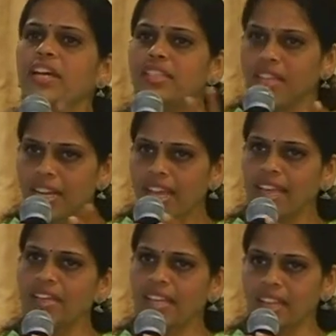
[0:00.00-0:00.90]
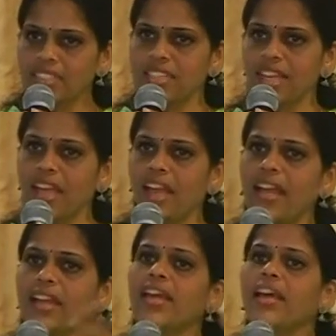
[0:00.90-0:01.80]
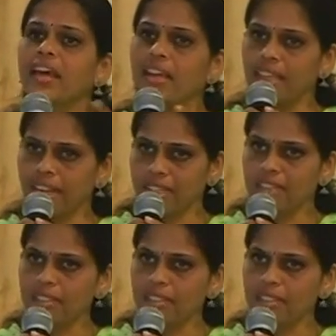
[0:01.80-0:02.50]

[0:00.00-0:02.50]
the client can stay and get a